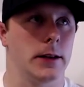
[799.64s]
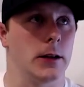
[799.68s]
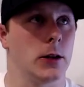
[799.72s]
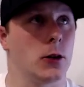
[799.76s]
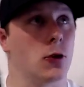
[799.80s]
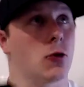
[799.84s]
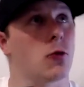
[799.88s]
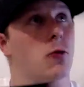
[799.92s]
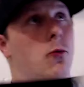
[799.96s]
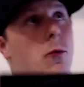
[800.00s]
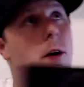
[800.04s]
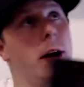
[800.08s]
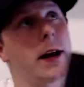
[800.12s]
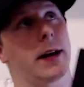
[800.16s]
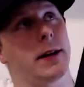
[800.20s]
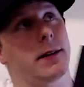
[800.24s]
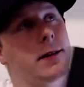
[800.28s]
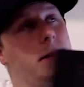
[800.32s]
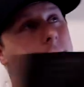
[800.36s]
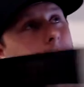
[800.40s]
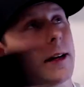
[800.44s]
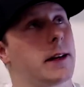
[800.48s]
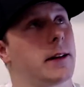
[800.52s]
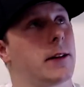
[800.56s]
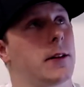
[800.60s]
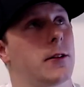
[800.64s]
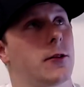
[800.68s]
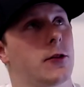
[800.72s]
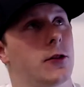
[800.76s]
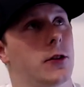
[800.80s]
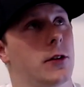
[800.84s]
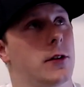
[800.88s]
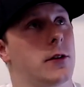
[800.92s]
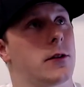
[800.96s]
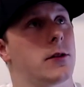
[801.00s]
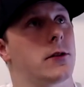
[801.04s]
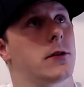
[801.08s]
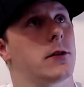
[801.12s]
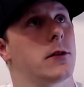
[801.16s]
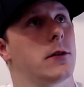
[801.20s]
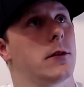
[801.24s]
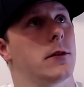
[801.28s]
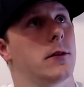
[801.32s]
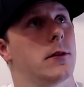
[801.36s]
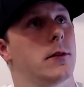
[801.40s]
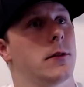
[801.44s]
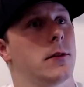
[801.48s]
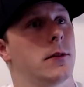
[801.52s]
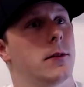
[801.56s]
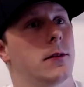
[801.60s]
great signatures
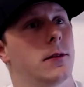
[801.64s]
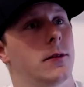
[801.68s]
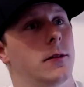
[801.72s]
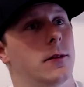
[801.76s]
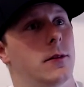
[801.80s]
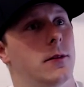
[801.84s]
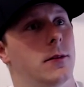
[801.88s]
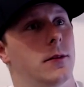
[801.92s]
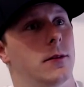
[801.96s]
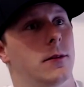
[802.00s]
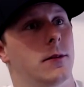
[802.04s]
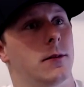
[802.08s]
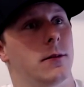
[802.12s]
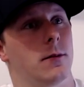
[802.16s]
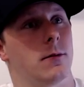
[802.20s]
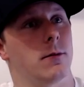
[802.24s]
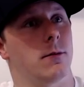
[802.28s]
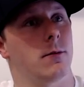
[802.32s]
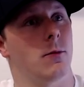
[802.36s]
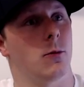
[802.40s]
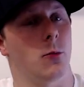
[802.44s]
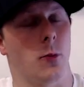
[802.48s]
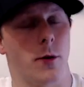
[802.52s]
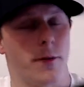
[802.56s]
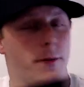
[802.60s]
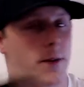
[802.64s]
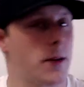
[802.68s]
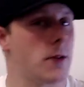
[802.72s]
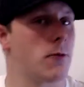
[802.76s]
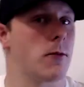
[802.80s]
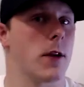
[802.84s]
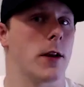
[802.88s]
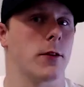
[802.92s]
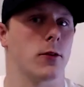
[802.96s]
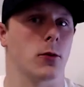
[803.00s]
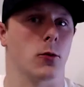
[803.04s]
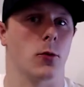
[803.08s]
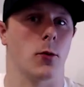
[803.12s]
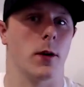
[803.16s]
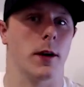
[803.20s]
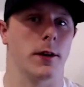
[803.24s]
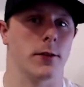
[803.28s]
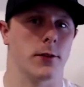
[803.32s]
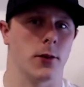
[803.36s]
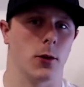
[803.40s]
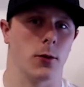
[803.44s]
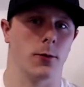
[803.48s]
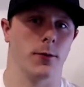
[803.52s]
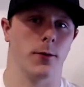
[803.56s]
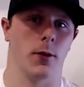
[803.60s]
within WrestleCrate
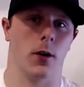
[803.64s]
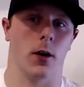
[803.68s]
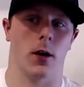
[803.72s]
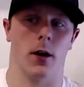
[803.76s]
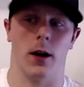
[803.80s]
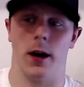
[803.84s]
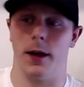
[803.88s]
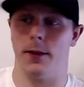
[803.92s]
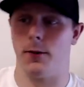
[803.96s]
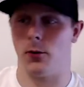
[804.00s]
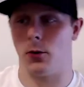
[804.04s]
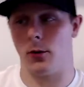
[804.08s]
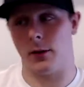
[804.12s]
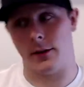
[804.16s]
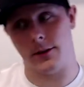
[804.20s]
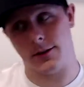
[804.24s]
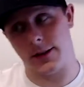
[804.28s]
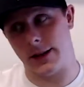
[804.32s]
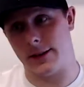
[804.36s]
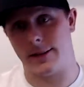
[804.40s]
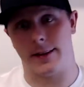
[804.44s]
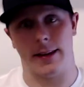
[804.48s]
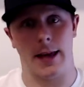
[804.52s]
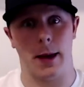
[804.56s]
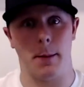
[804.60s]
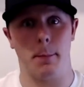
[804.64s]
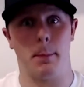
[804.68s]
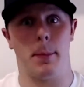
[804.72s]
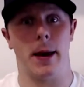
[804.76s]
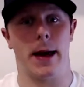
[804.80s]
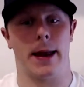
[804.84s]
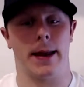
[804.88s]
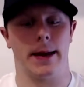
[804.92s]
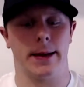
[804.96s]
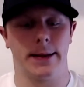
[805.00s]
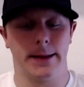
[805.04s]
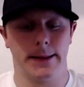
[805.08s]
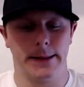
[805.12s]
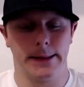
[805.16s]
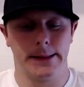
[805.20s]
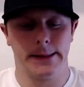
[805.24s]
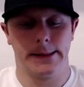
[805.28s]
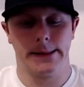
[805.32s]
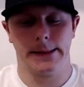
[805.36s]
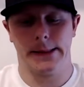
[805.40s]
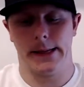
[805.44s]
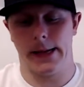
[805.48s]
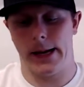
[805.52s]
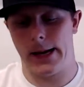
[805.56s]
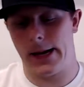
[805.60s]
so far, and they're only set to get better.
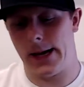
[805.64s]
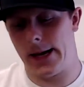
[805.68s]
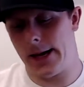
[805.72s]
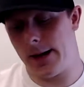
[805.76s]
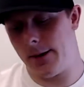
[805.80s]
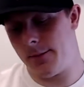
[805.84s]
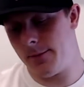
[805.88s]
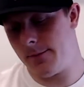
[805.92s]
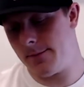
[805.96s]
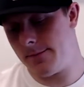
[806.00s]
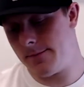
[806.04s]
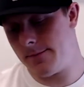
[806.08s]
Um,